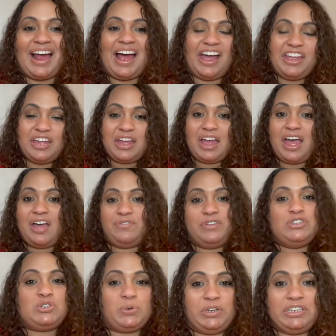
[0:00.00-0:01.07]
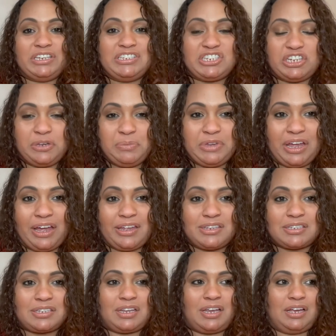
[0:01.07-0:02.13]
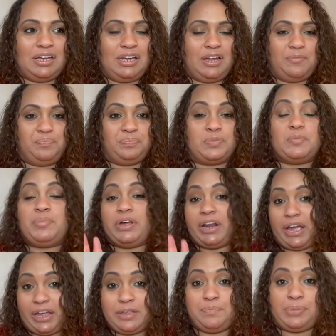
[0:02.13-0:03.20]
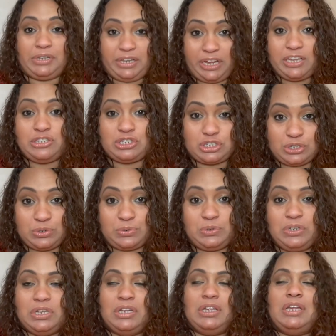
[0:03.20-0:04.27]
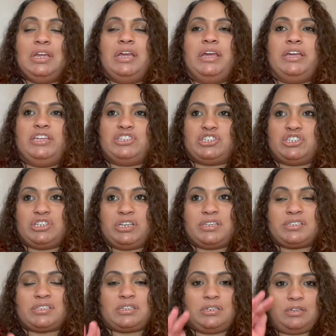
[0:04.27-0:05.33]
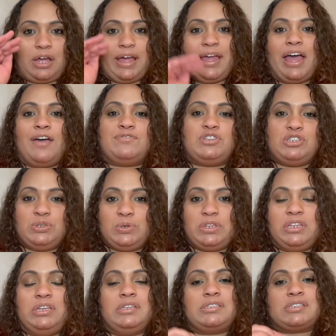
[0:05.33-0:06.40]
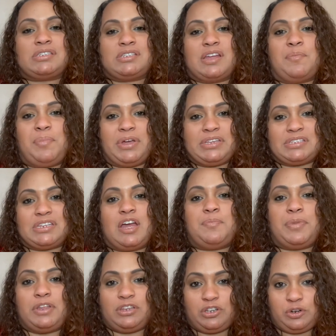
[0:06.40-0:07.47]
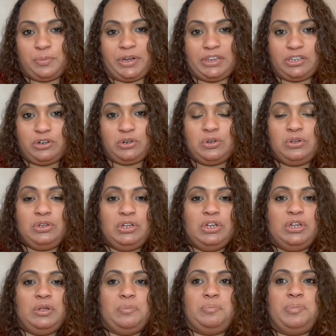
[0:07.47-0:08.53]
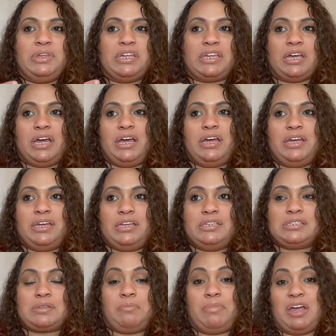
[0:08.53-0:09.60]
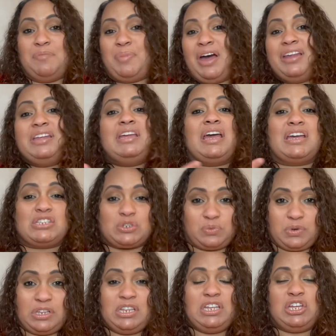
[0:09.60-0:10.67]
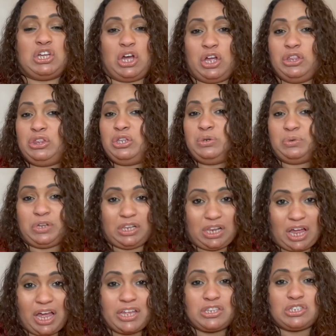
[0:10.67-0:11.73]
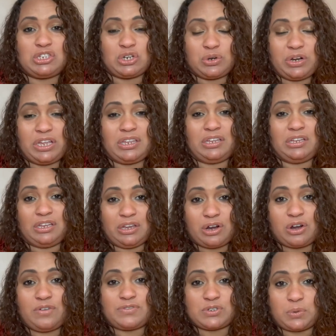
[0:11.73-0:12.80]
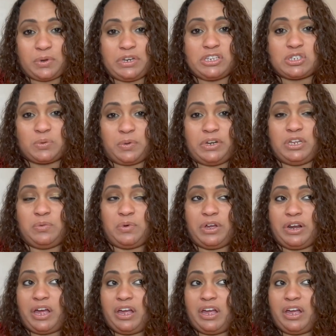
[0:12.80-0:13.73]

I uh, haven't joined a gym yet, um, but I plan to. It's just, I have to do things step by step and little by little because my body has really gone through a lot during the year of 2021.